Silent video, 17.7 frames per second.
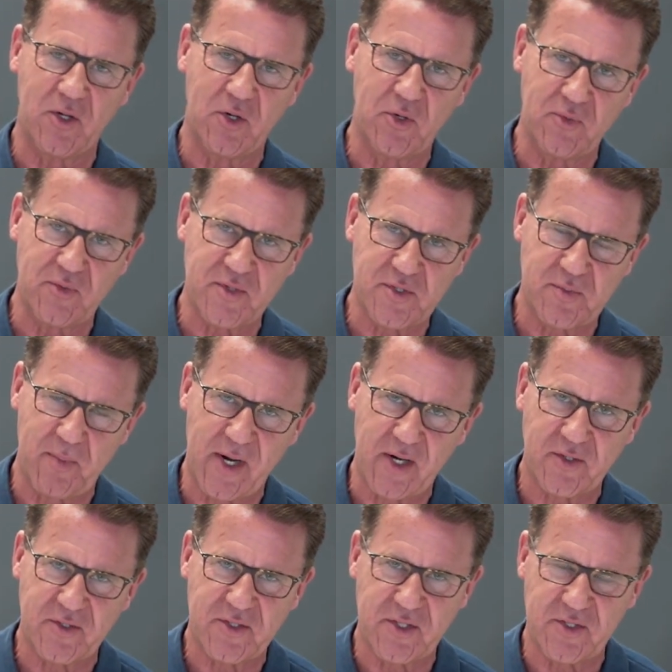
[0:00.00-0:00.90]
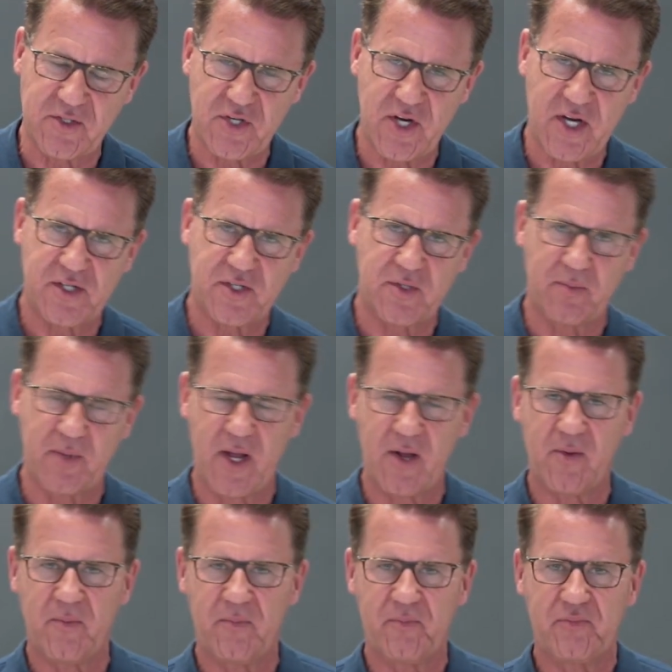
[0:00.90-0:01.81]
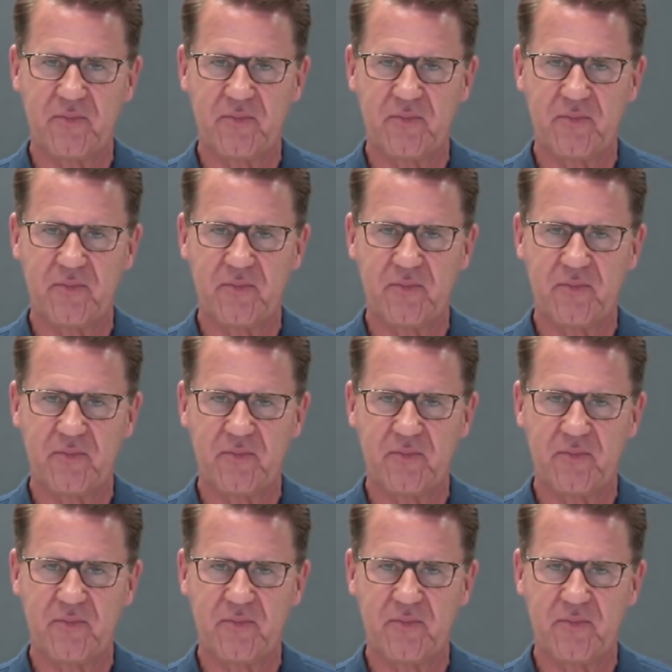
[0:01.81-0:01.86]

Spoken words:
who was married to Jezebel,